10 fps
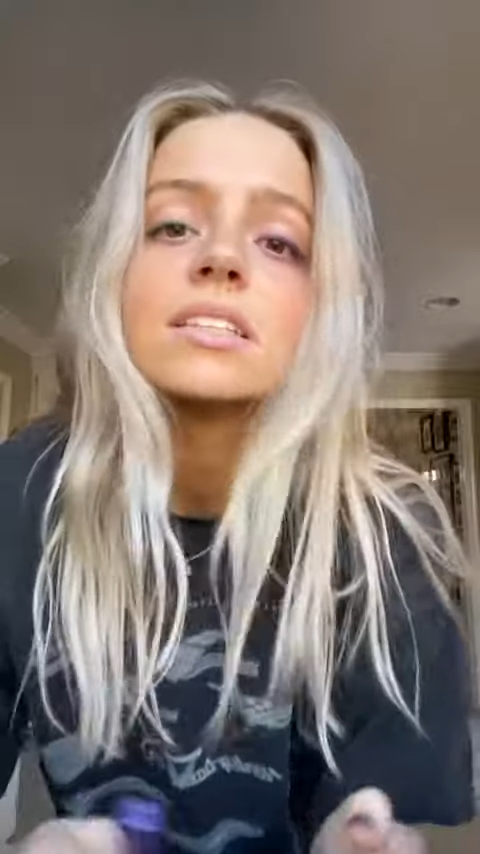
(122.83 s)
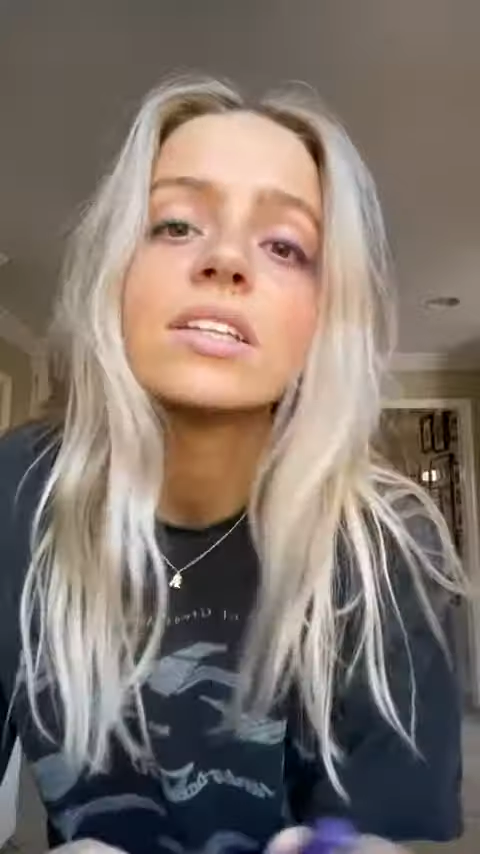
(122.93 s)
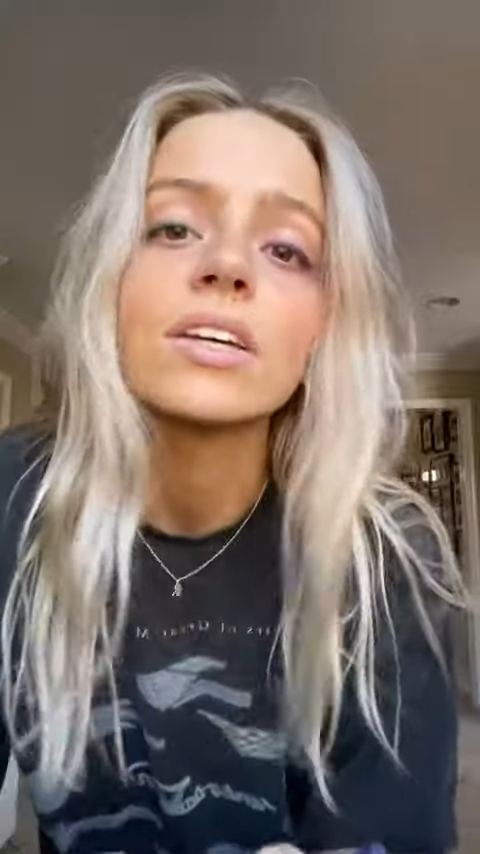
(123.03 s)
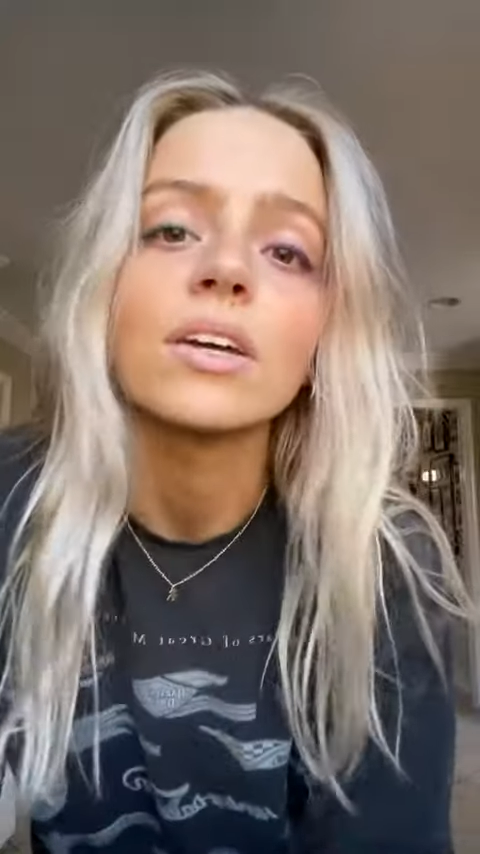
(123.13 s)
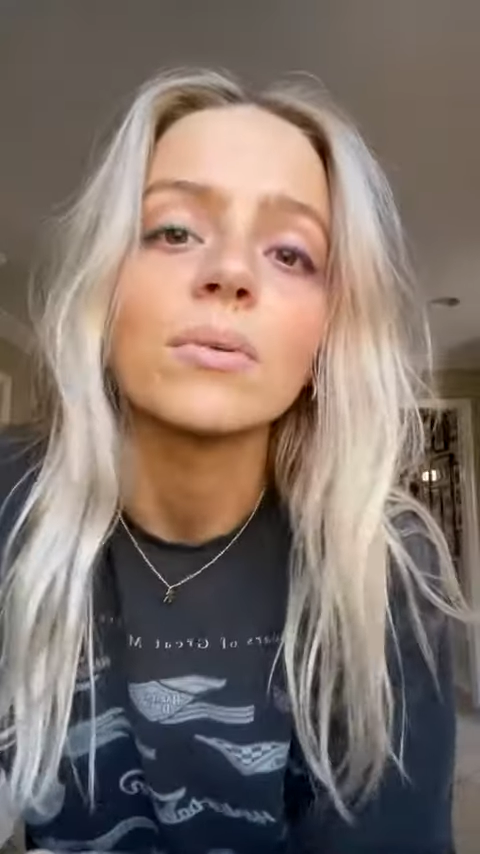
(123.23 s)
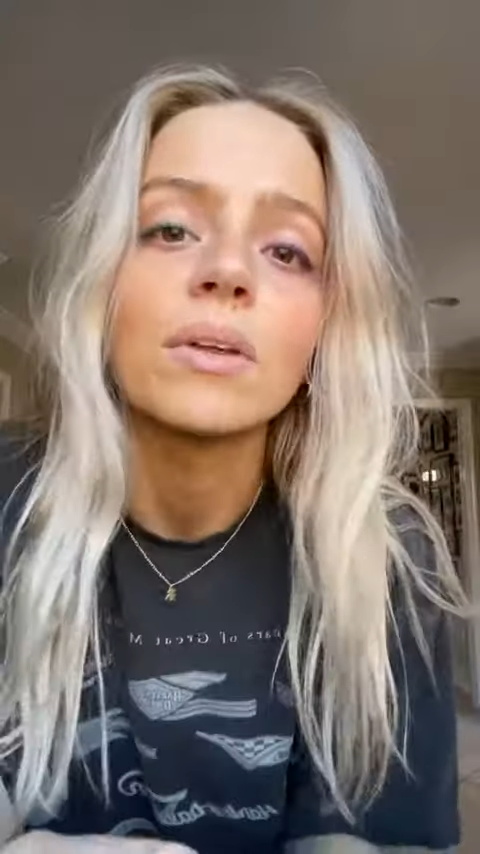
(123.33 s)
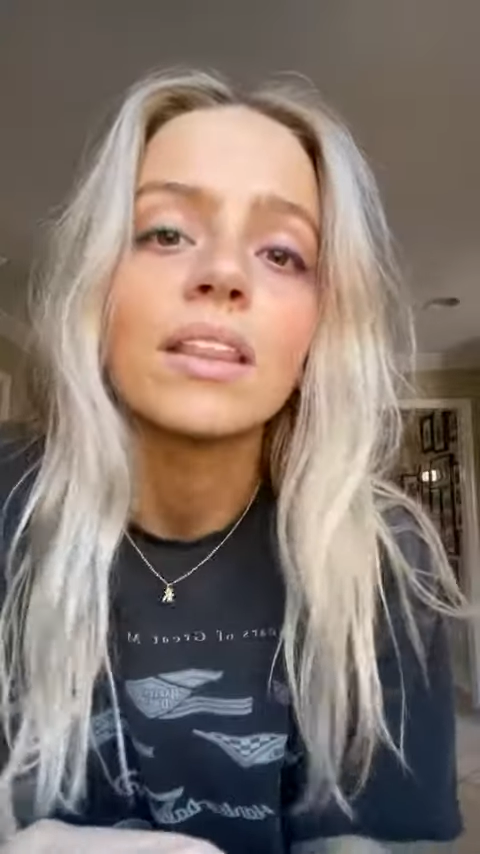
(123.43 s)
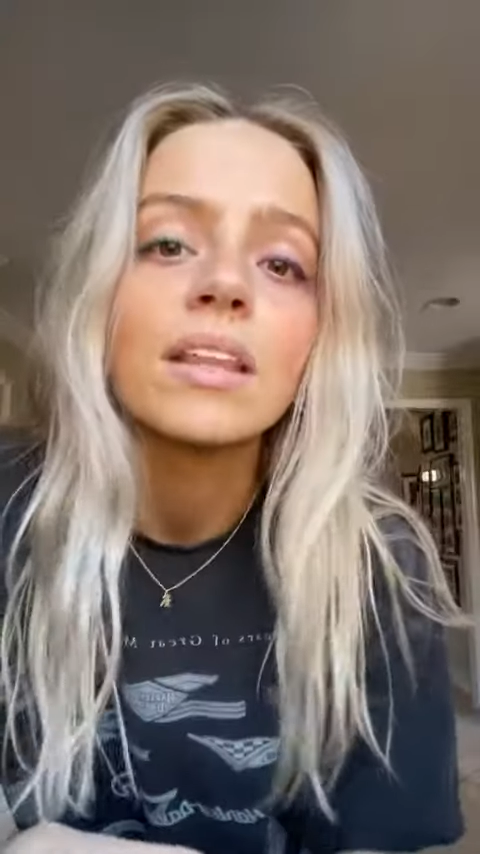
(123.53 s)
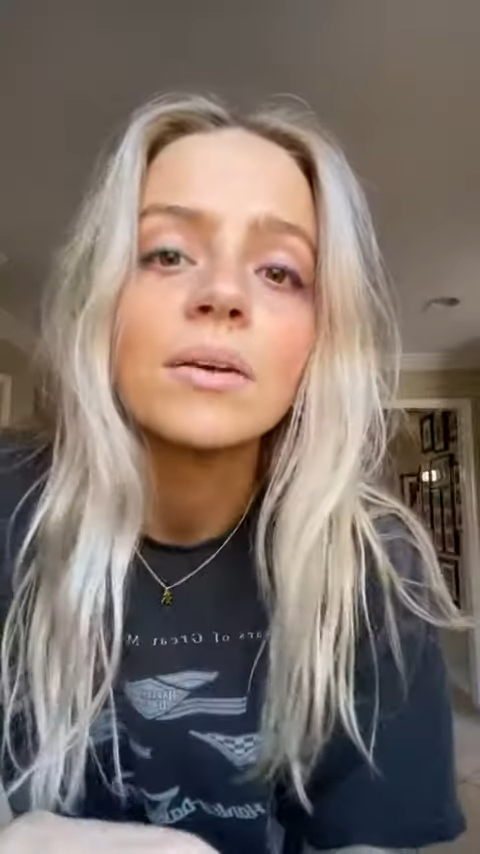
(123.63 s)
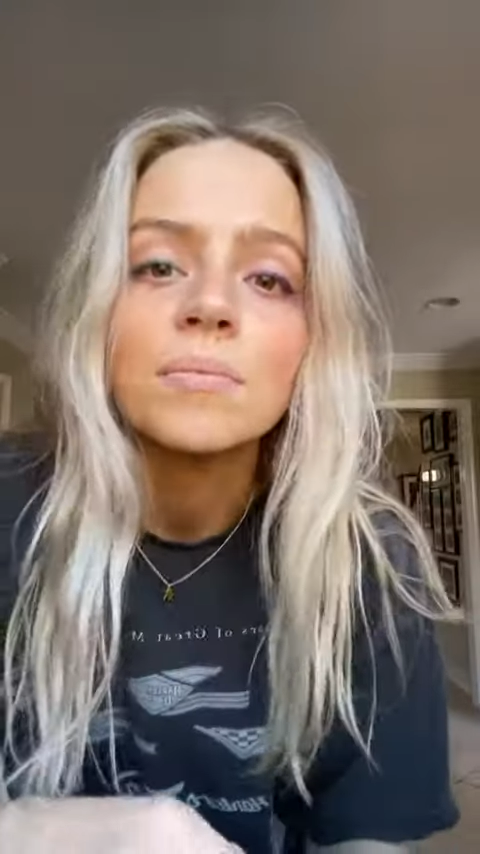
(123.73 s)
look good with
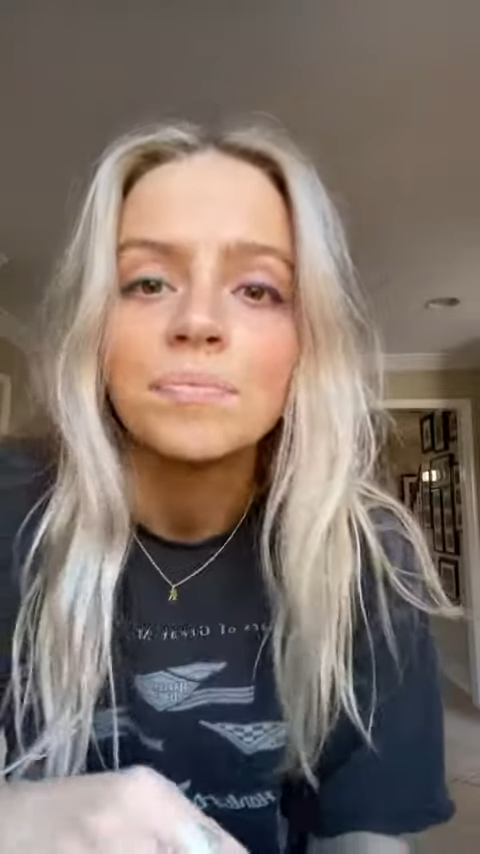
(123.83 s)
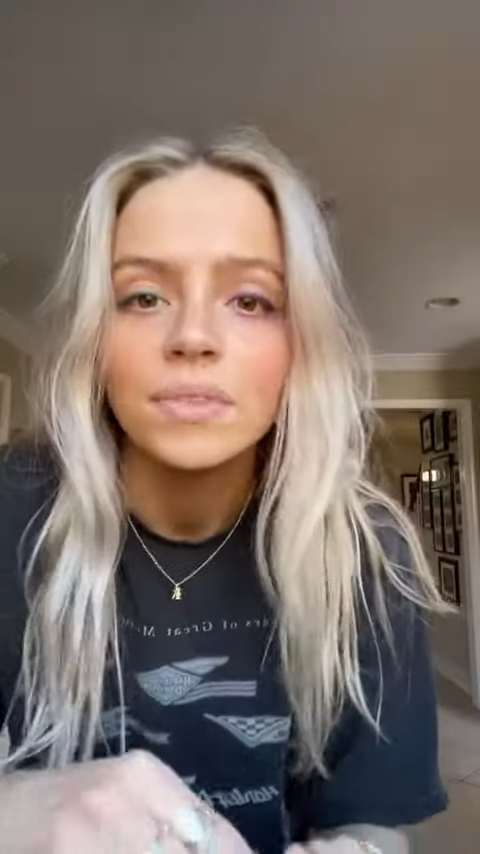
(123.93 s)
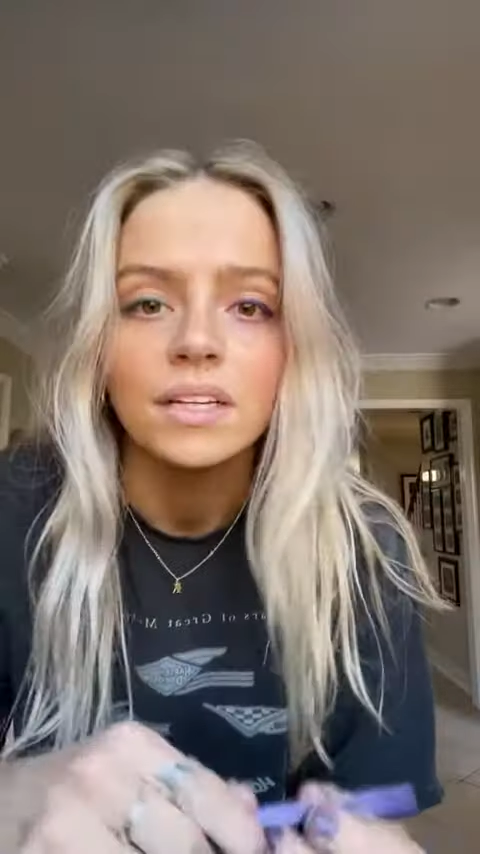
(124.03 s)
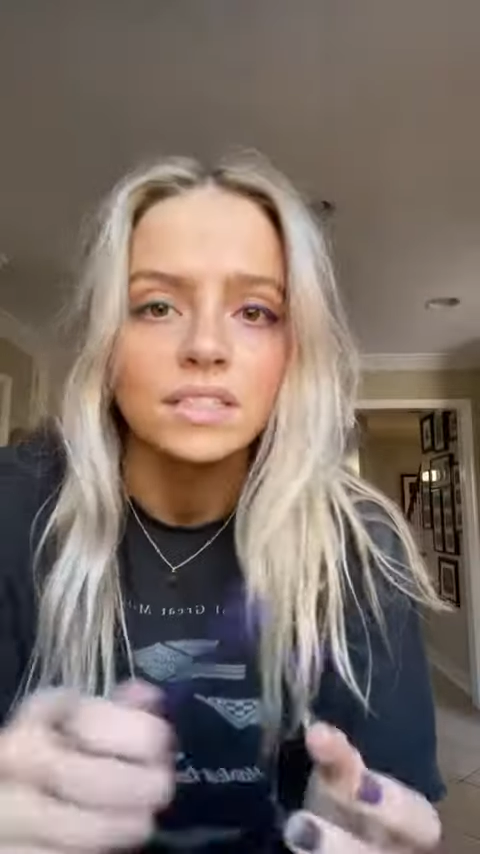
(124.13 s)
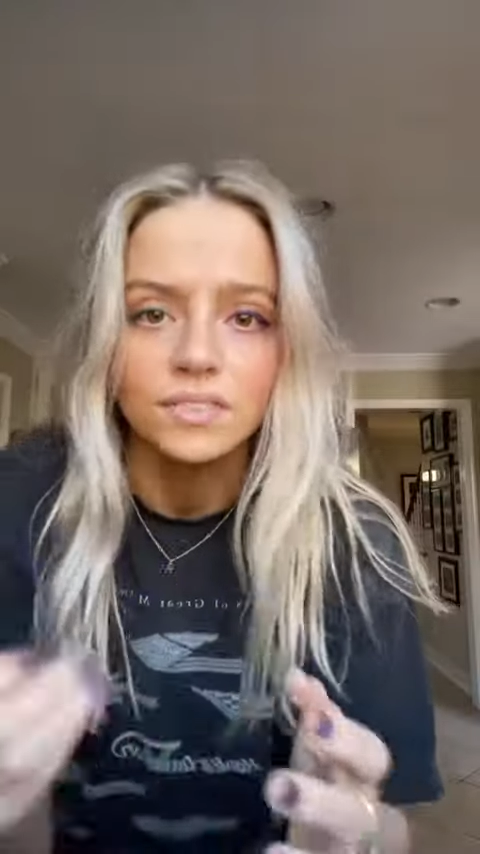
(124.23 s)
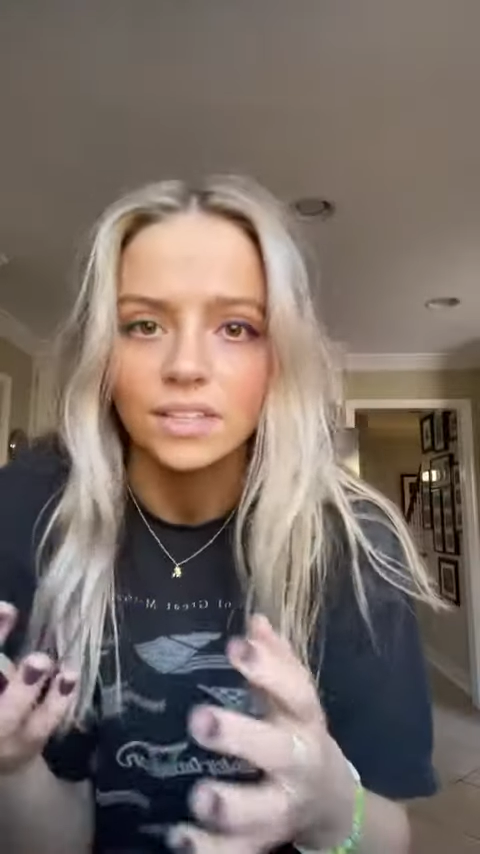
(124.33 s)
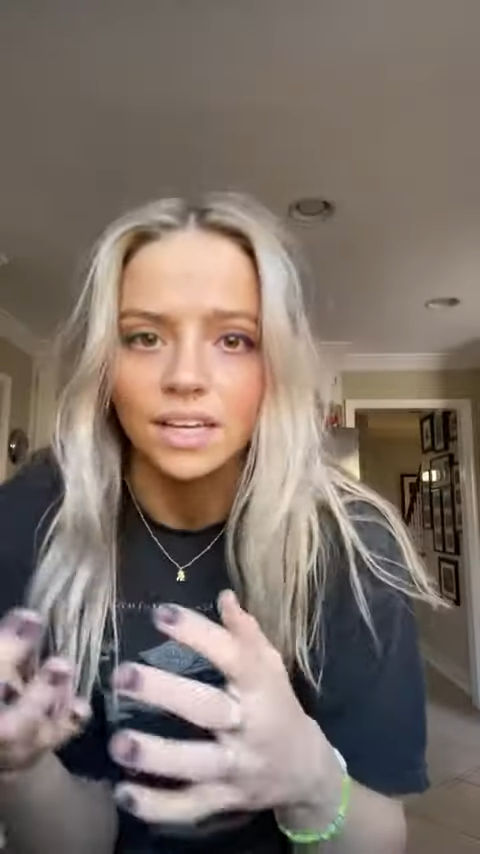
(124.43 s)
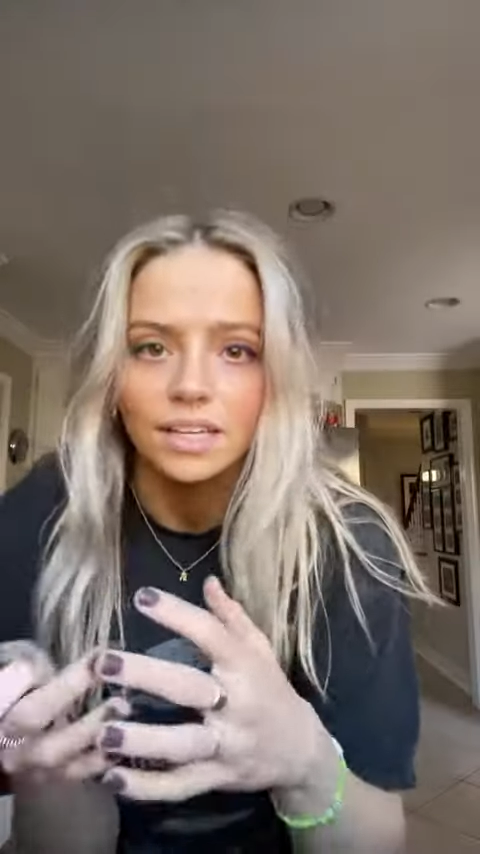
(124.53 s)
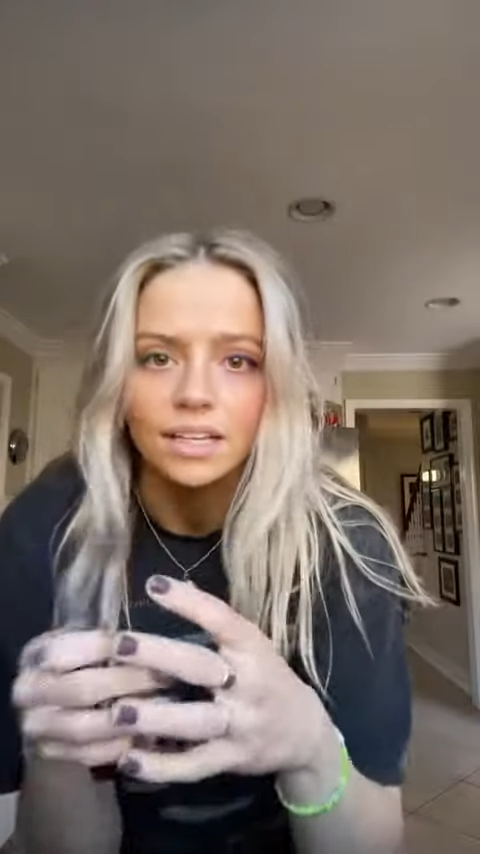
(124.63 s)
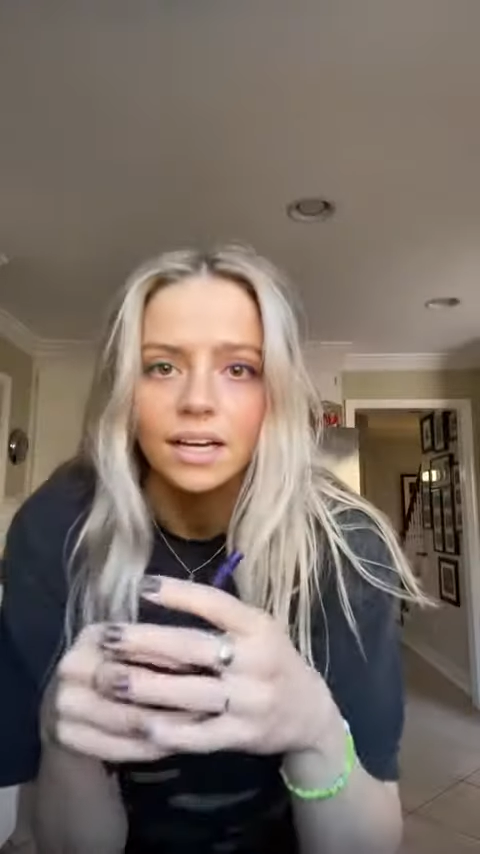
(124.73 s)
different like